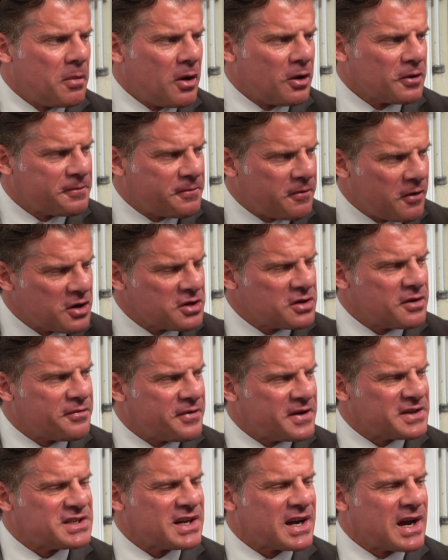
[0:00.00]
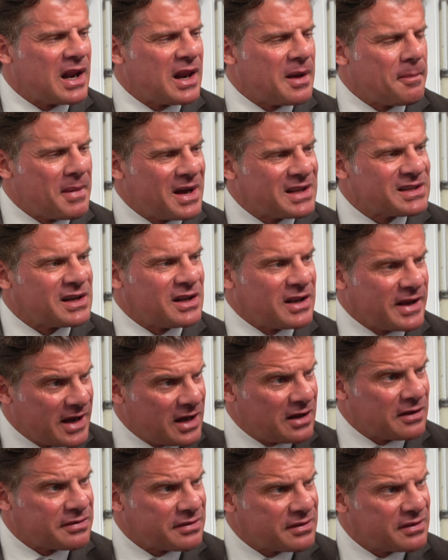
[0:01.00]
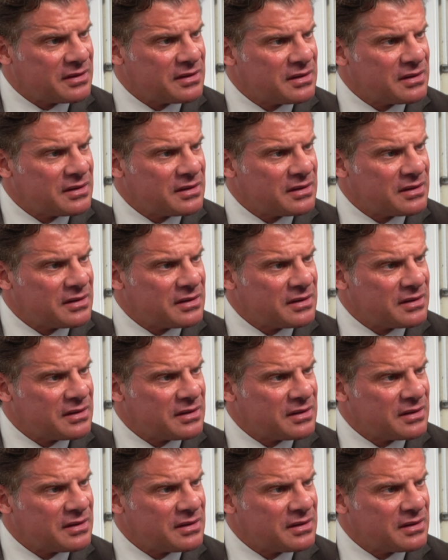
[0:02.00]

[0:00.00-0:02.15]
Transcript: both physical and mental health,